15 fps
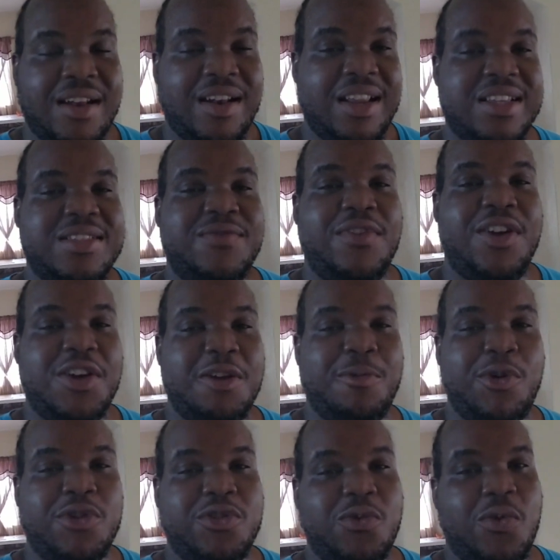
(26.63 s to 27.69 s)
this vlog you're
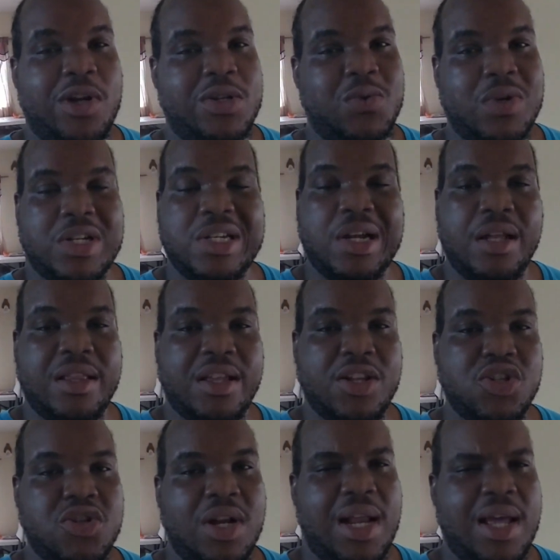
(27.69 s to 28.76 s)
about to watch was shot
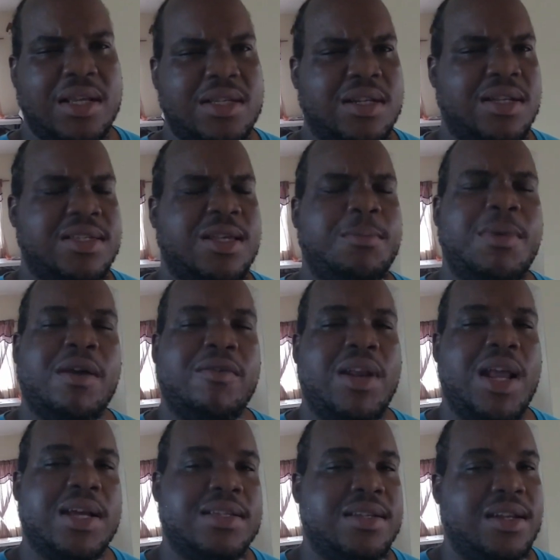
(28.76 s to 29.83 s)
in July, so just sit back,
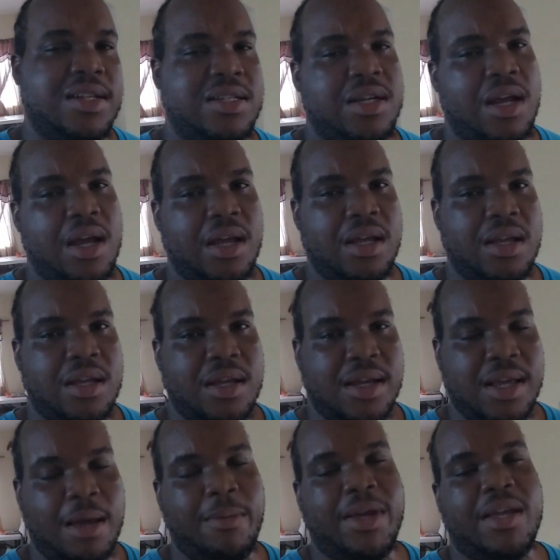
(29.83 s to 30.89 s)
relax and enjoy.
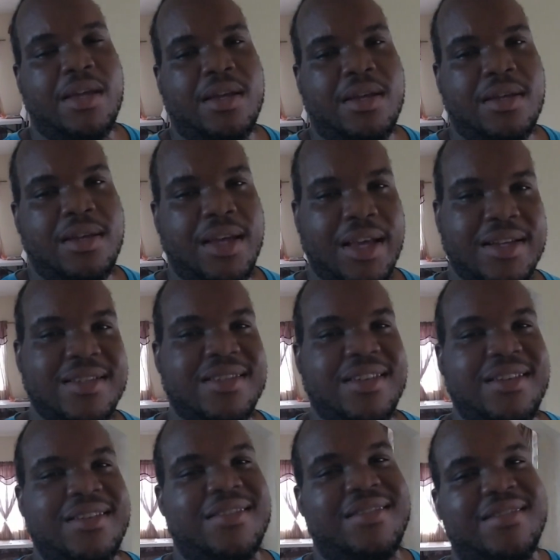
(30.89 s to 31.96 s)
You get me? Easy.